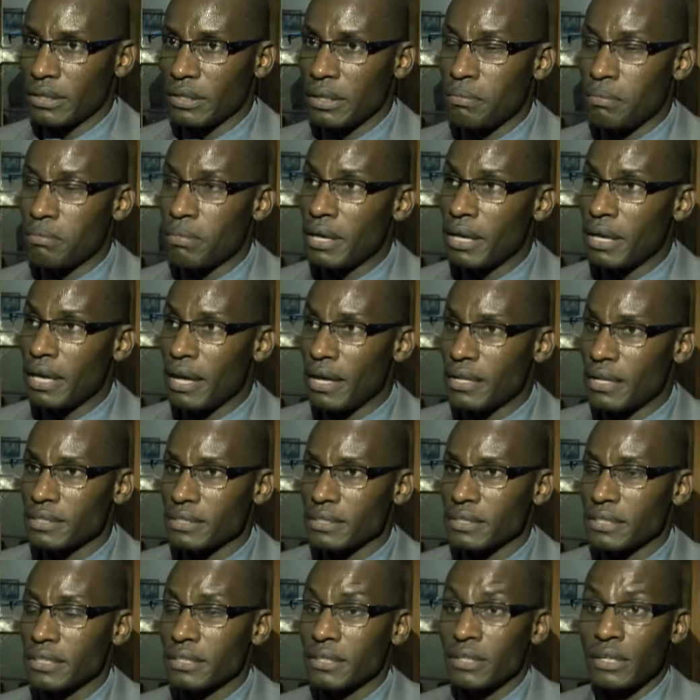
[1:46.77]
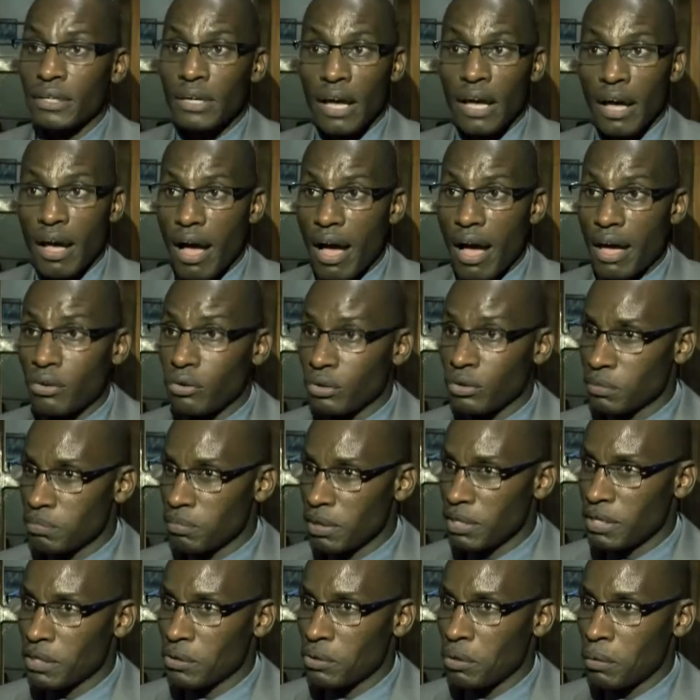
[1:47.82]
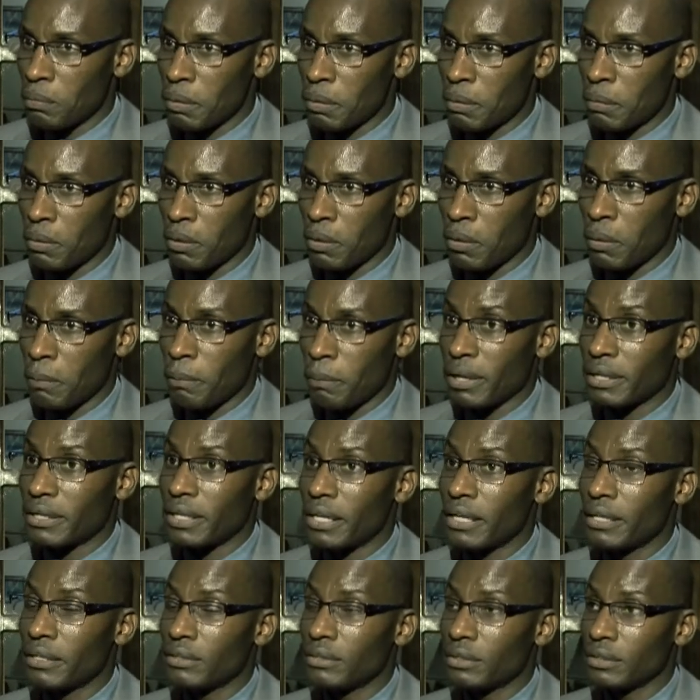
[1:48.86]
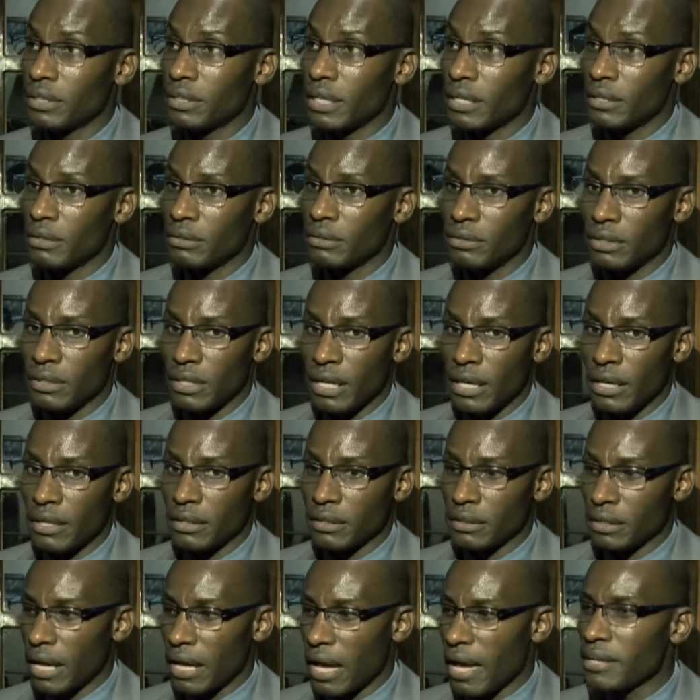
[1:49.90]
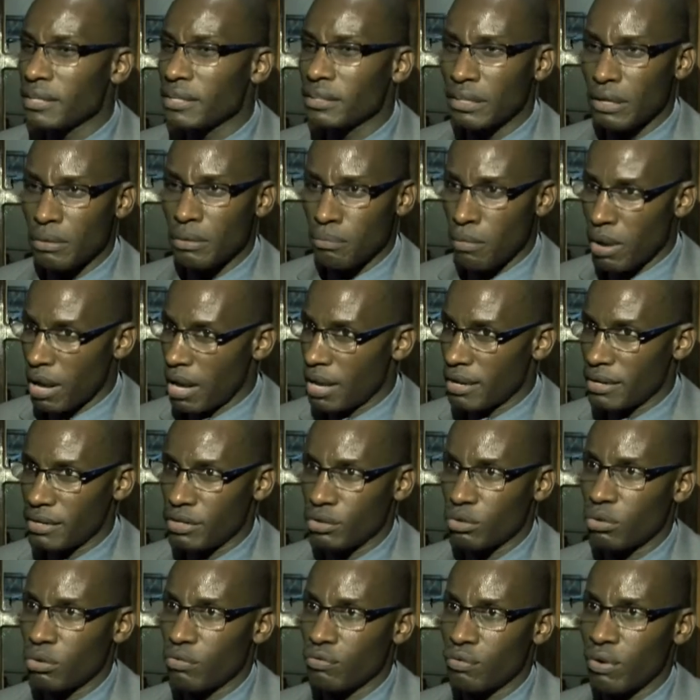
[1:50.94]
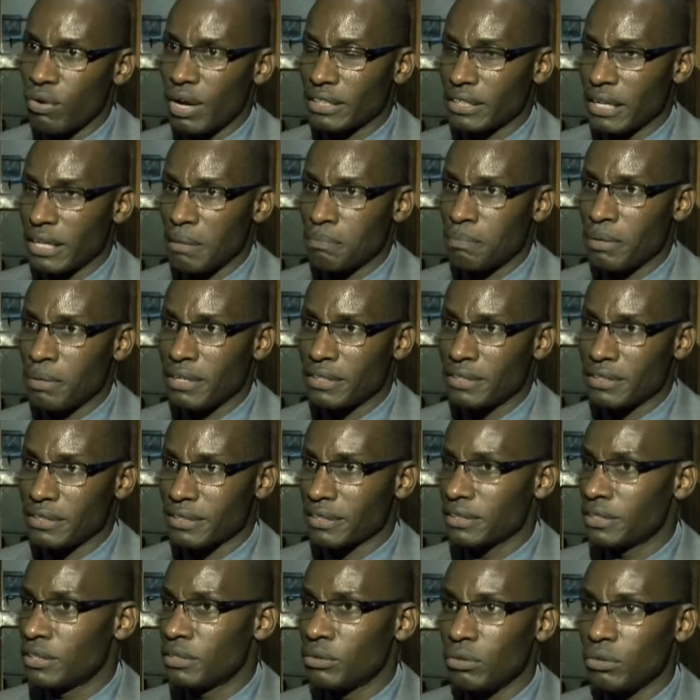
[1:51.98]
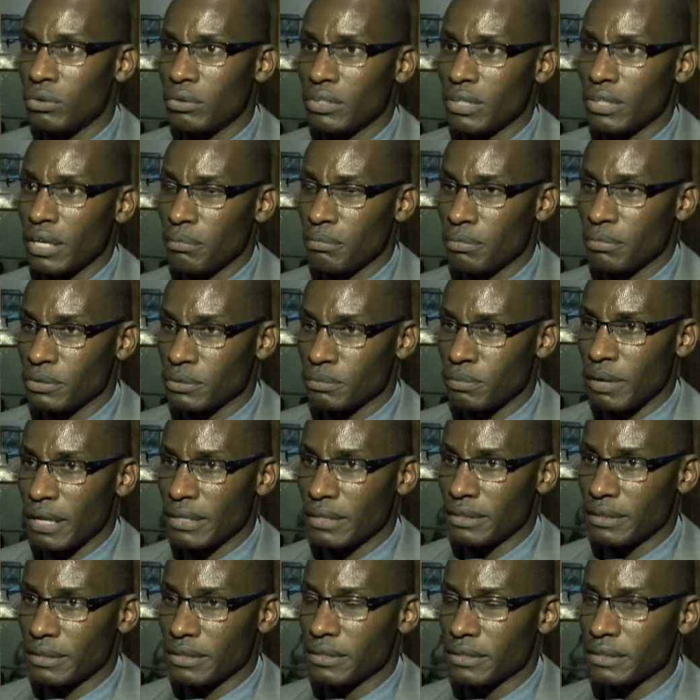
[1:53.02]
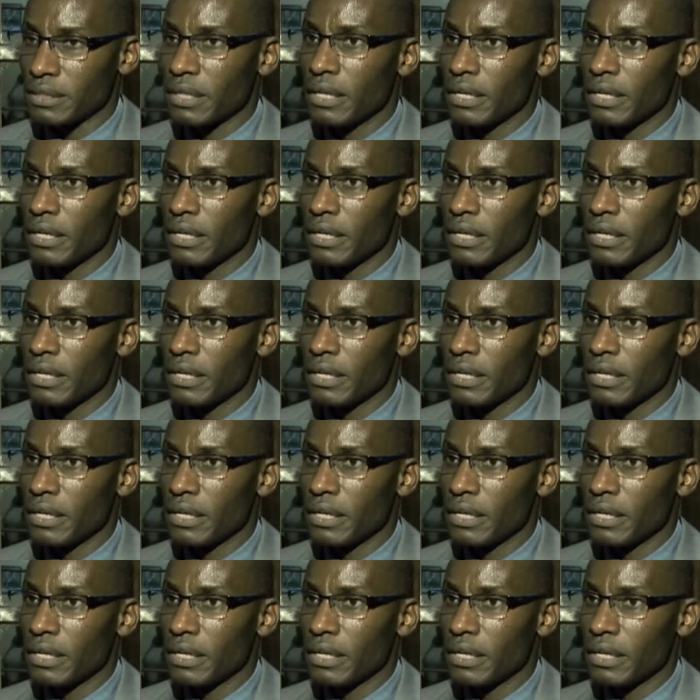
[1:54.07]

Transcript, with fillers: The mayors are not medical people, but they are in command of what happens in all their municipalities.